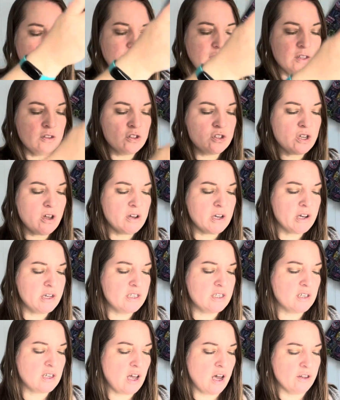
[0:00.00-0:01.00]
There's all kinds
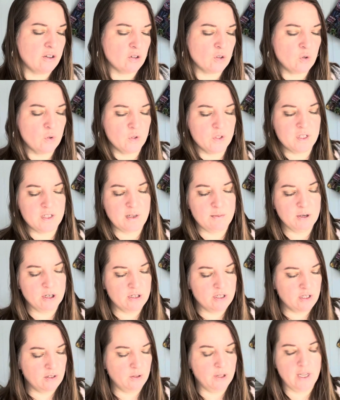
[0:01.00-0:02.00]
of other cool
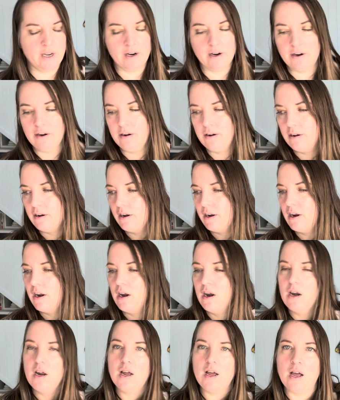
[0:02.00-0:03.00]
seabirds out there.
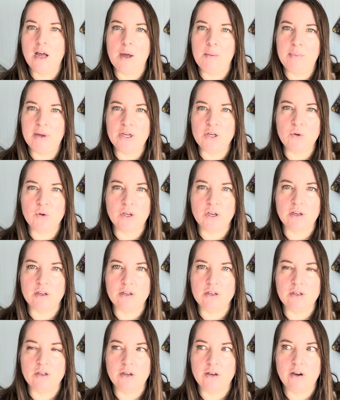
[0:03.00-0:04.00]
And you
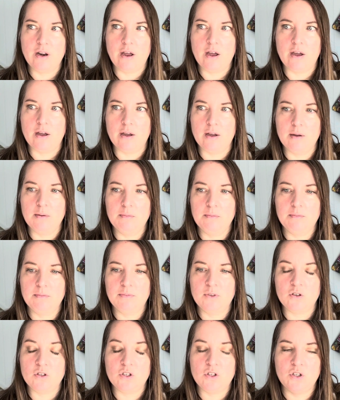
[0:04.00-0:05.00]
can,
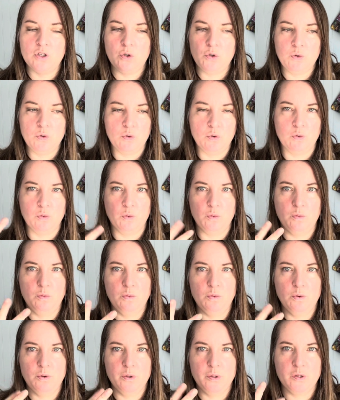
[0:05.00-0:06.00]
there's 2
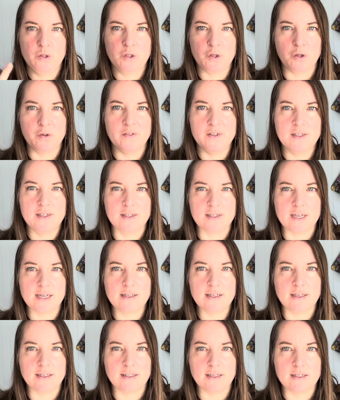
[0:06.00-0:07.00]
services, I
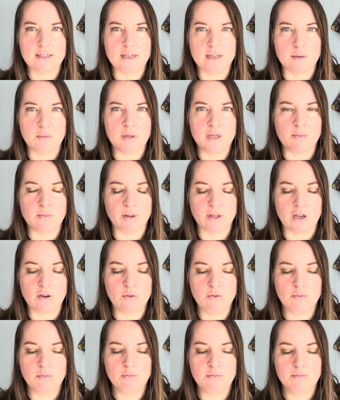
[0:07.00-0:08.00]
think, that take people out.
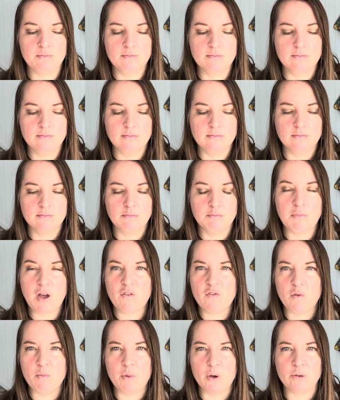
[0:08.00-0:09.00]

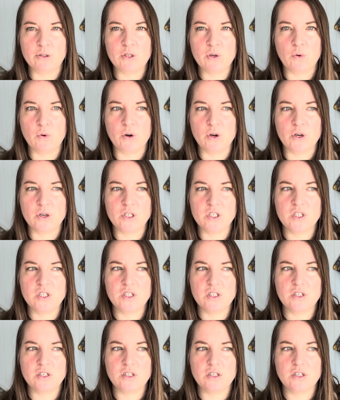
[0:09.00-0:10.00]
Puffin Boat
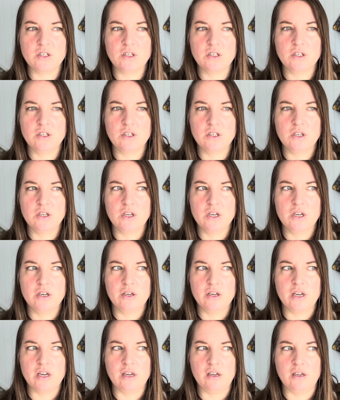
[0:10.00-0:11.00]
Tours
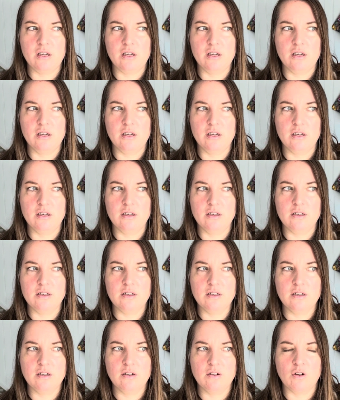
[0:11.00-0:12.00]

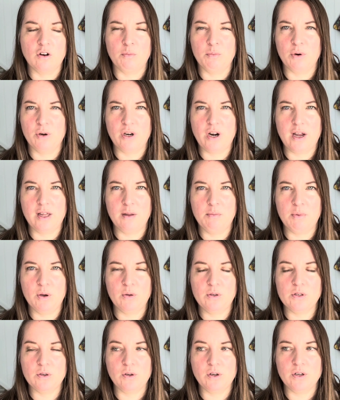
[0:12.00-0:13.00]
or Bird Island Boat
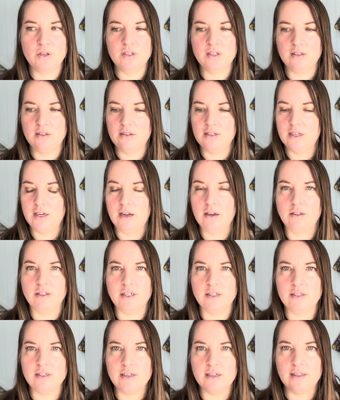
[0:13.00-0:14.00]
Tours, and
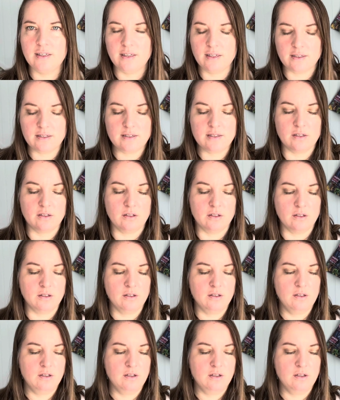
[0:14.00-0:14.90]
Denelda's, I think, still